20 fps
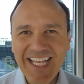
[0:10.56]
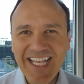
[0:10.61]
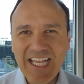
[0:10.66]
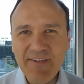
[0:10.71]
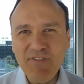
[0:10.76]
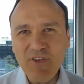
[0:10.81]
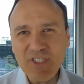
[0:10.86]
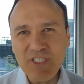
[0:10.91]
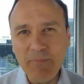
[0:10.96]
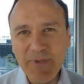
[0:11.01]
if
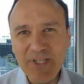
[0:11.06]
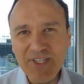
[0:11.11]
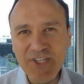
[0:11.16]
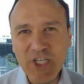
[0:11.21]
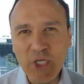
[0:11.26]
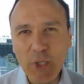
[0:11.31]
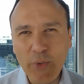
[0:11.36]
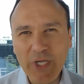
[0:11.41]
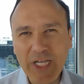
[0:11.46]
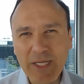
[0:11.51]
there's a
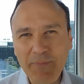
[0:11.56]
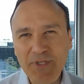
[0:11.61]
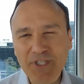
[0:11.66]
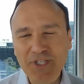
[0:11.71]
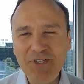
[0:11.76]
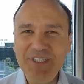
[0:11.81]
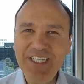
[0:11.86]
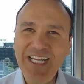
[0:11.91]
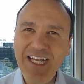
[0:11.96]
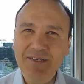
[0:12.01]
building going up in
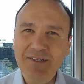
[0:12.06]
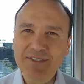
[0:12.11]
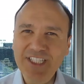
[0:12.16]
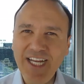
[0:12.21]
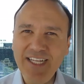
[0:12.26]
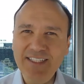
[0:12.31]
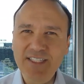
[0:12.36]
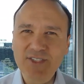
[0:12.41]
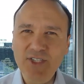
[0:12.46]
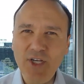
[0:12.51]
your town,
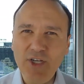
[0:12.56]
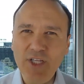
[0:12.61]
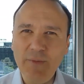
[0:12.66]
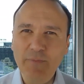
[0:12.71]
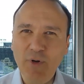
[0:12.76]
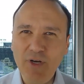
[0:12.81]
chances are the